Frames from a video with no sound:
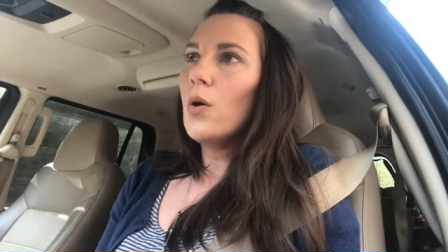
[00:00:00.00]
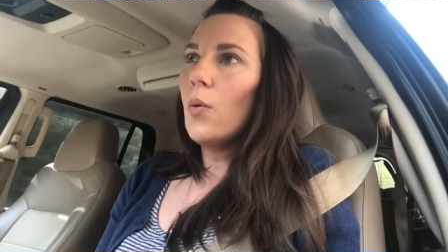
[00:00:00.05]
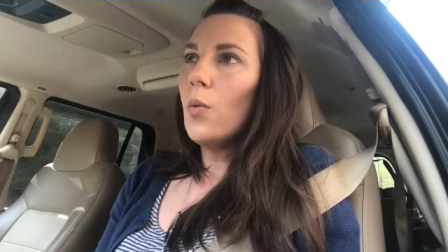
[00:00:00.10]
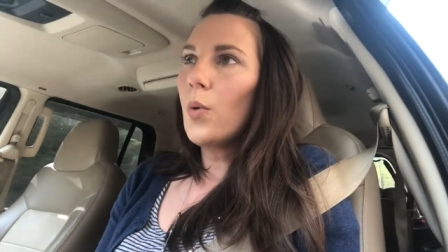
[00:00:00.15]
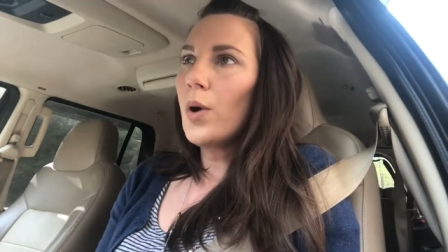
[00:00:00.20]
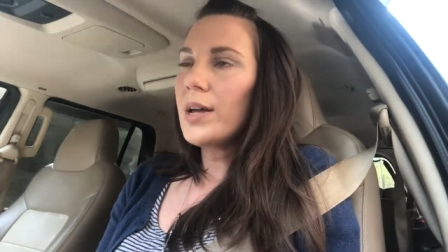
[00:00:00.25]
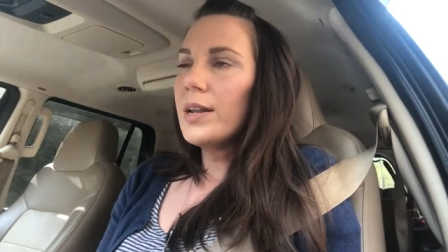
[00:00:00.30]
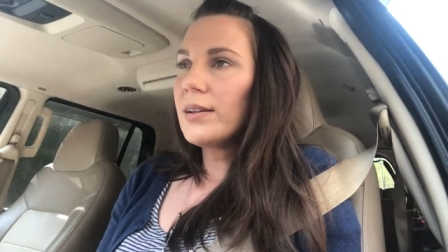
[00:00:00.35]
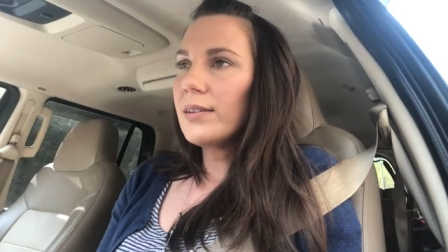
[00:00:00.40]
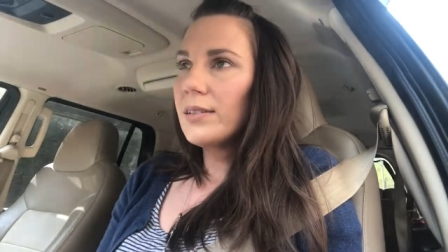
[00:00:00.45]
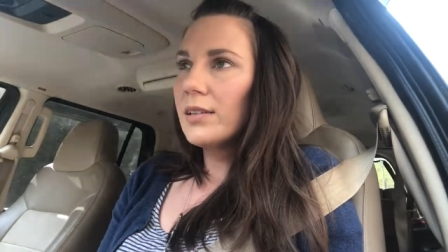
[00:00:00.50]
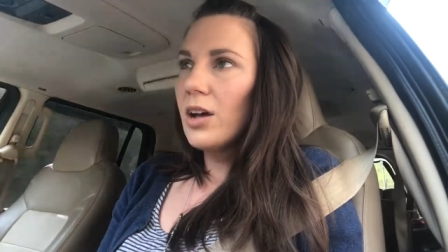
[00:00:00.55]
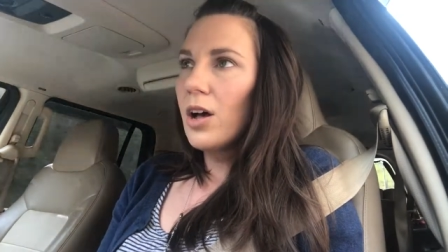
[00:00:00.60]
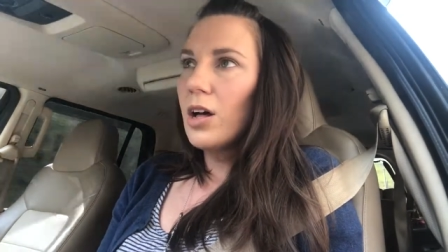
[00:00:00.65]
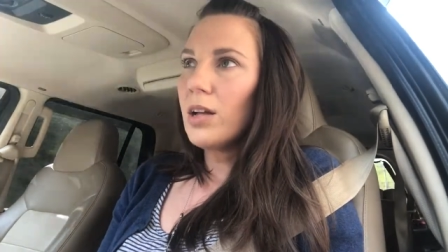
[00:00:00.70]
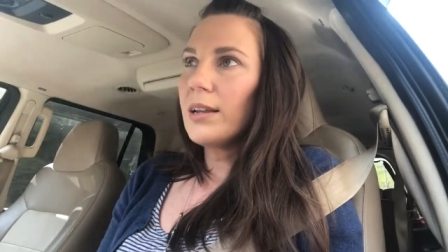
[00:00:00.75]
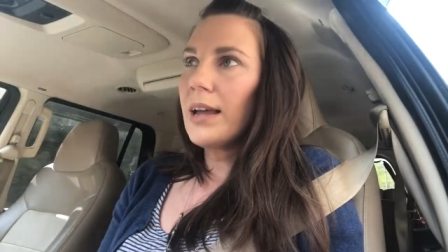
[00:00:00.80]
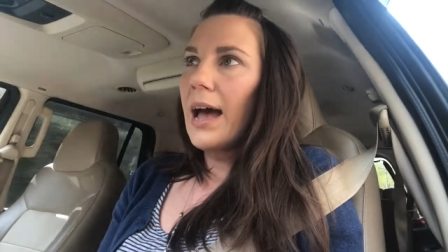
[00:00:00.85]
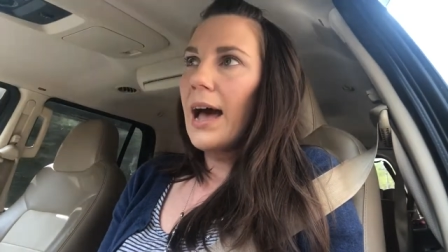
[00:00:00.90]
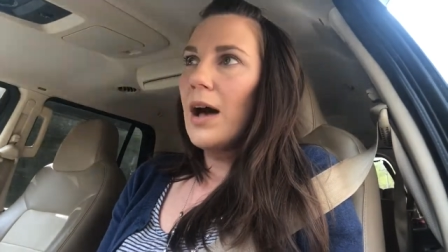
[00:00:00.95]
One is
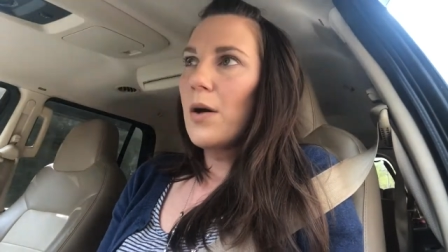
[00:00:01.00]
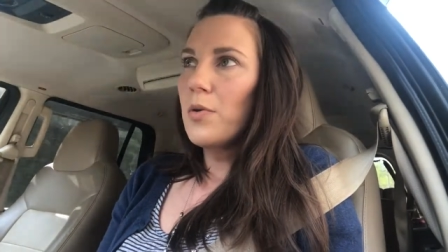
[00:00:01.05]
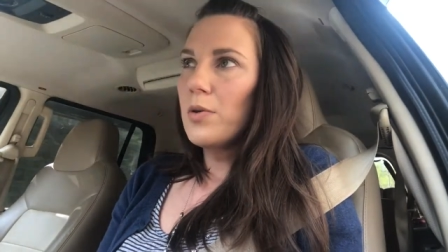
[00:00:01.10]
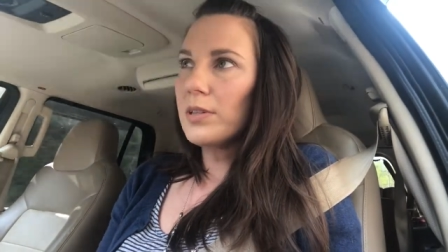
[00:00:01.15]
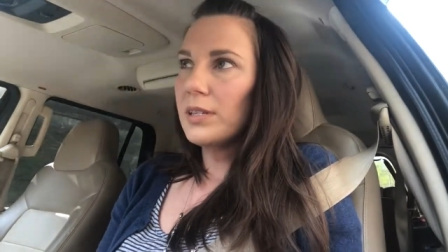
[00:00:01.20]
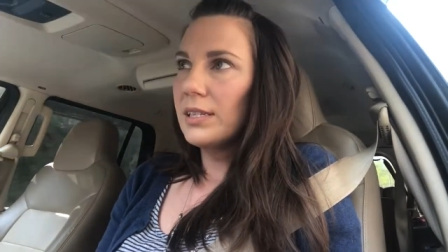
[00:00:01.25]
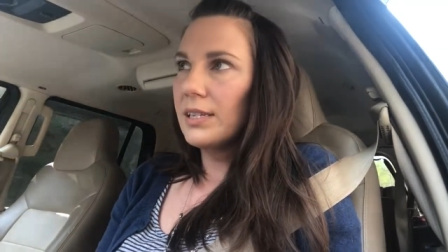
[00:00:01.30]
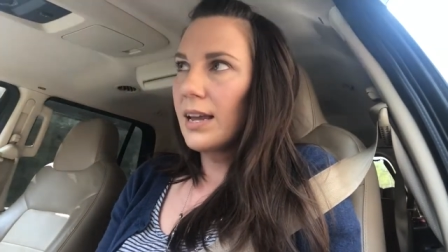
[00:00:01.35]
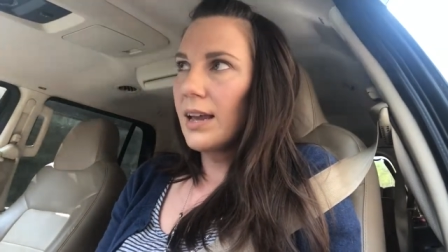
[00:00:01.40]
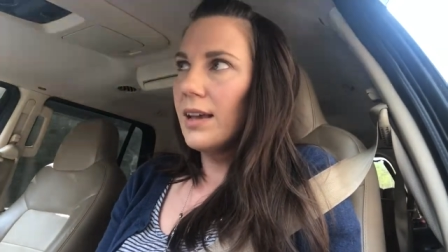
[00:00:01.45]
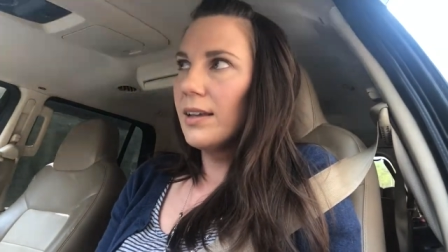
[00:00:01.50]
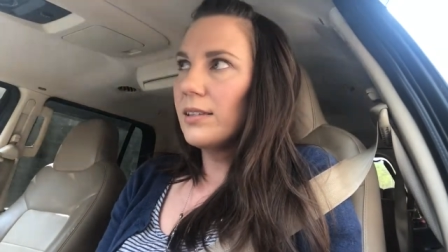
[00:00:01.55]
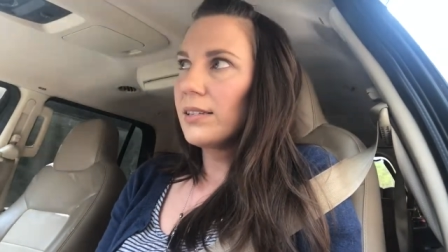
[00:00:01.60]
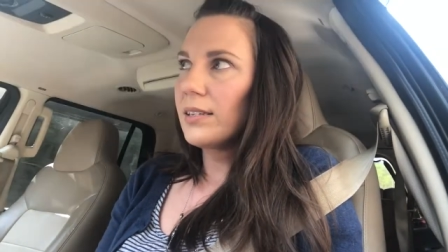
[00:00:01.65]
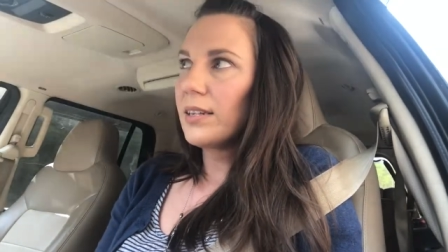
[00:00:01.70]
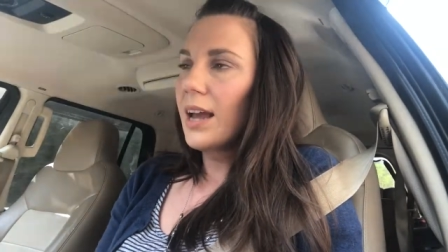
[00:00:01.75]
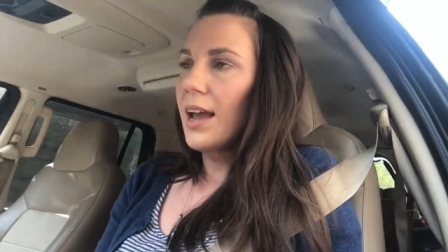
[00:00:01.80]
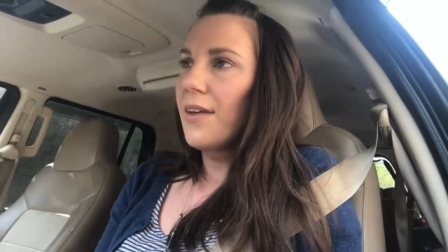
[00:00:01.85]
called Owl's Nest,